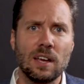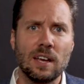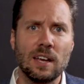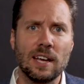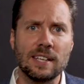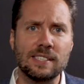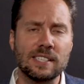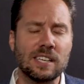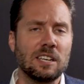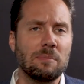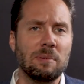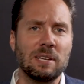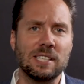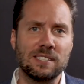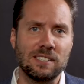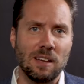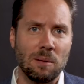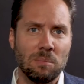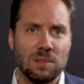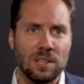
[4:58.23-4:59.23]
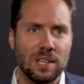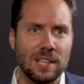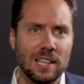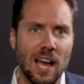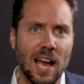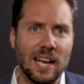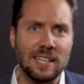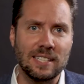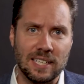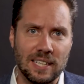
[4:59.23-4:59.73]
It's going to be some little
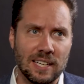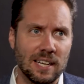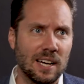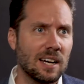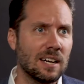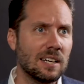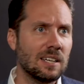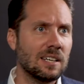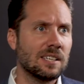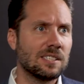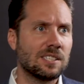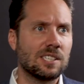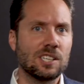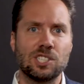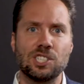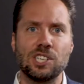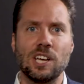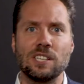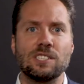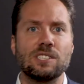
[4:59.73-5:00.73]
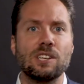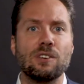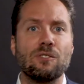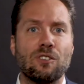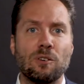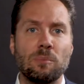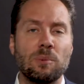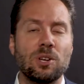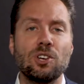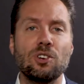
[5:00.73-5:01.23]
idea suggested
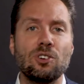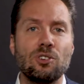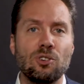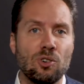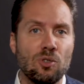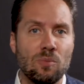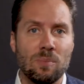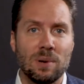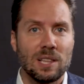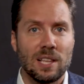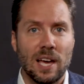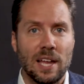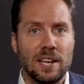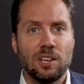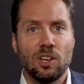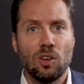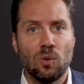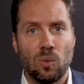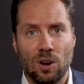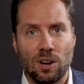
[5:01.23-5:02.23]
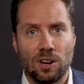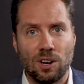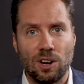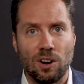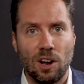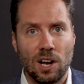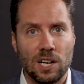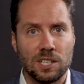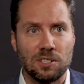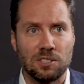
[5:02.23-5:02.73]
from a new millennial worker
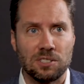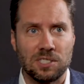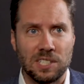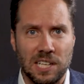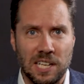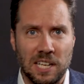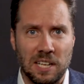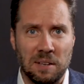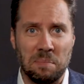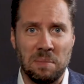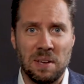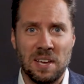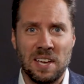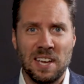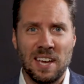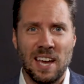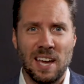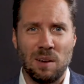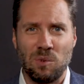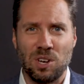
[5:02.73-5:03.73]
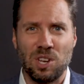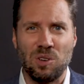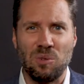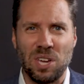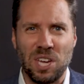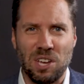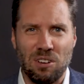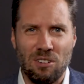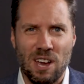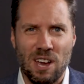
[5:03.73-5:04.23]
on your team, and when you hear